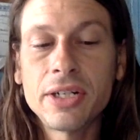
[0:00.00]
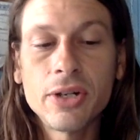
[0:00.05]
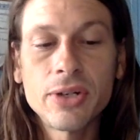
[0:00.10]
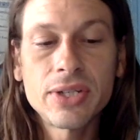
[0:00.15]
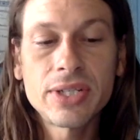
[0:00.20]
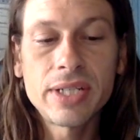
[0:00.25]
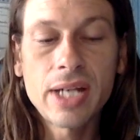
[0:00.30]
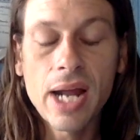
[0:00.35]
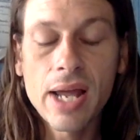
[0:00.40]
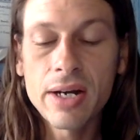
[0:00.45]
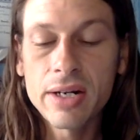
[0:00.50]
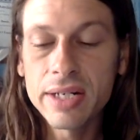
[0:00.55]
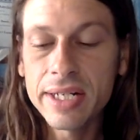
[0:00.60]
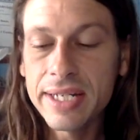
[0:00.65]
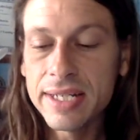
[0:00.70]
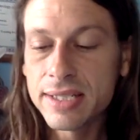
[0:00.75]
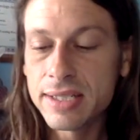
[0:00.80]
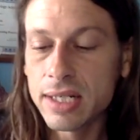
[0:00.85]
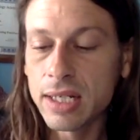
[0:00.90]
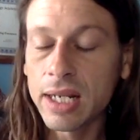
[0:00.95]
know, Saturn,
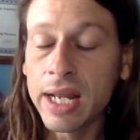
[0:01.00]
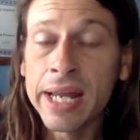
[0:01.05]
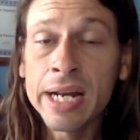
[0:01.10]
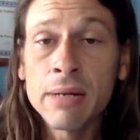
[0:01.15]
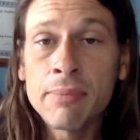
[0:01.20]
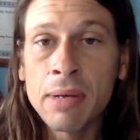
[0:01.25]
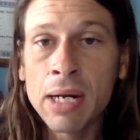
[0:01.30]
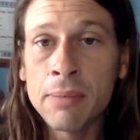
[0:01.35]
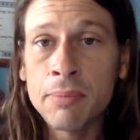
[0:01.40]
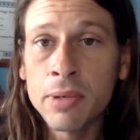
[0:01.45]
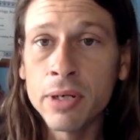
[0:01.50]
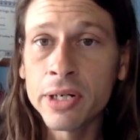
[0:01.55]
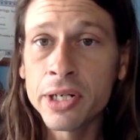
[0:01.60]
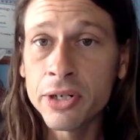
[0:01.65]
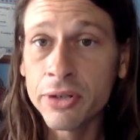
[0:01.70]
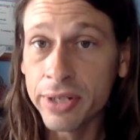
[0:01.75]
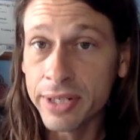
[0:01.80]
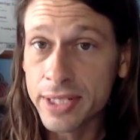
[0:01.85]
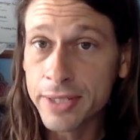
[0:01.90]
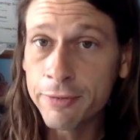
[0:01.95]
he's delighted by
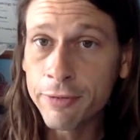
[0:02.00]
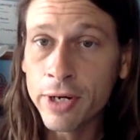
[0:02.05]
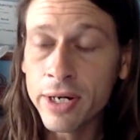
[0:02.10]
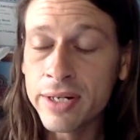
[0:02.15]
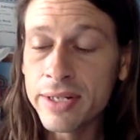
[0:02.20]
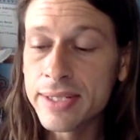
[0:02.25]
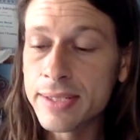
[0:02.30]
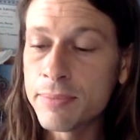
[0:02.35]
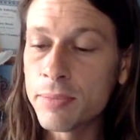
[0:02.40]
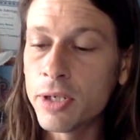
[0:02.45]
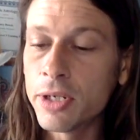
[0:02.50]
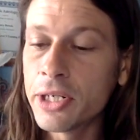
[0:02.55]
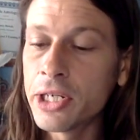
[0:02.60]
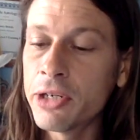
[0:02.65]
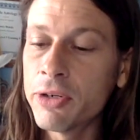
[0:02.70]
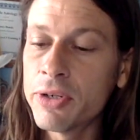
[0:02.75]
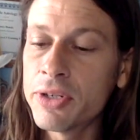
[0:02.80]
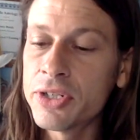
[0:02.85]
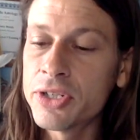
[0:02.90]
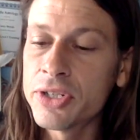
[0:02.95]
Mercury. His friend is
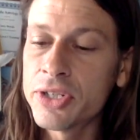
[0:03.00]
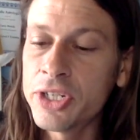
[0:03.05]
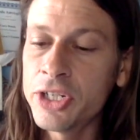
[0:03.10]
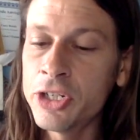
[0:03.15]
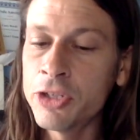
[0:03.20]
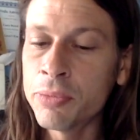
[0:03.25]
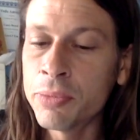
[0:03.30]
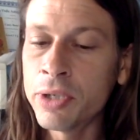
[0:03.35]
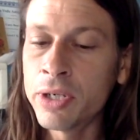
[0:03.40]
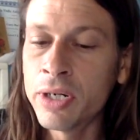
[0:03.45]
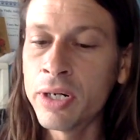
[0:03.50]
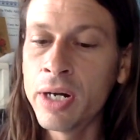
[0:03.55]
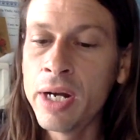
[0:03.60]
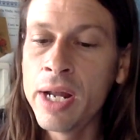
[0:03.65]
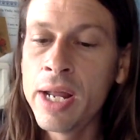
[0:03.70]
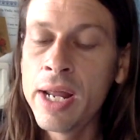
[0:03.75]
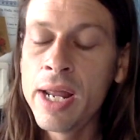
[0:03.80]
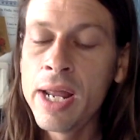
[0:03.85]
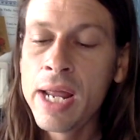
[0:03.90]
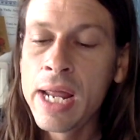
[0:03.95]
Mercury, which is humor.
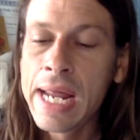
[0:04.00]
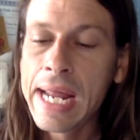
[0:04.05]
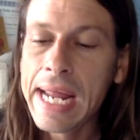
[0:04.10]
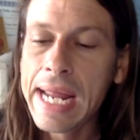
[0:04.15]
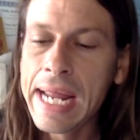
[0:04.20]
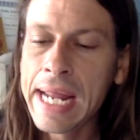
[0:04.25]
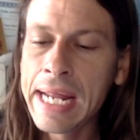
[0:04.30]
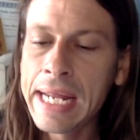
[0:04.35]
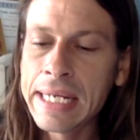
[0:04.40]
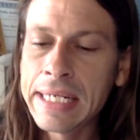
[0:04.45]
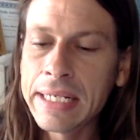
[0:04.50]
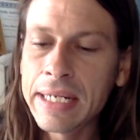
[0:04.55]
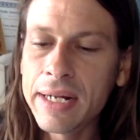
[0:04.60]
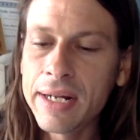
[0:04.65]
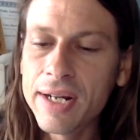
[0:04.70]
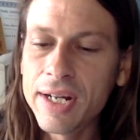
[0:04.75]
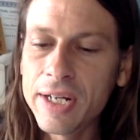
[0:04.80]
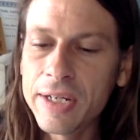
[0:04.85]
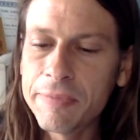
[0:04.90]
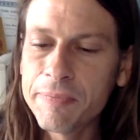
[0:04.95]
And
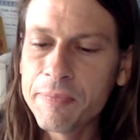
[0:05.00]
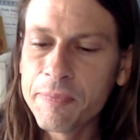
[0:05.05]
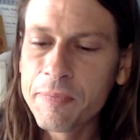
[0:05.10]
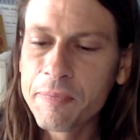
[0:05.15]
uh,